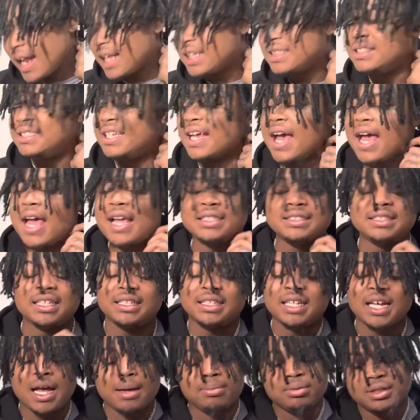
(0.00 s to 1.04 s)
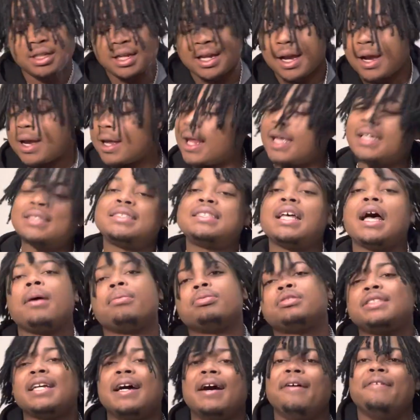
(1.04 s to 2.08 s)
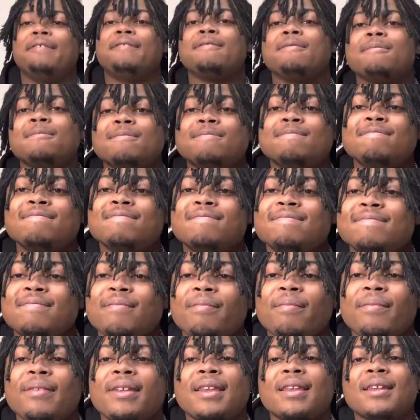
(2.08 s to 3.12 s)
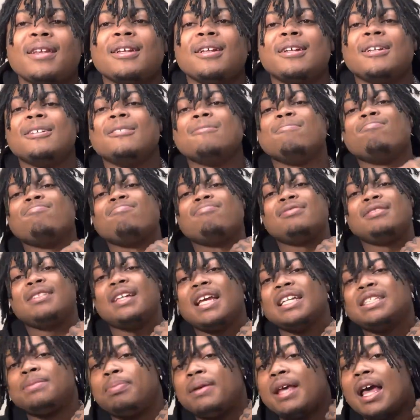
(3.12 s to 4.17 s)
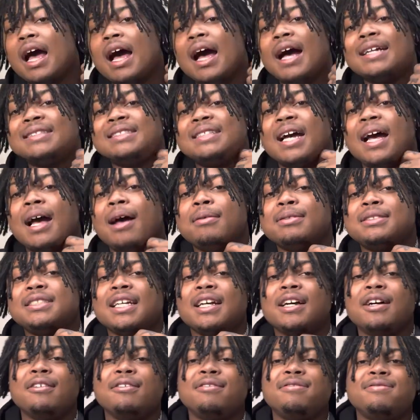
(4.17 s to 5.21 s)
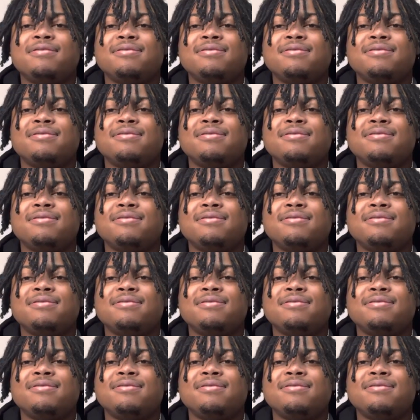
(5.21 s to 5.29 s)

that's, that's the top. Hey, that's top shelf. Eleven out of ten. That's beyond top shelf.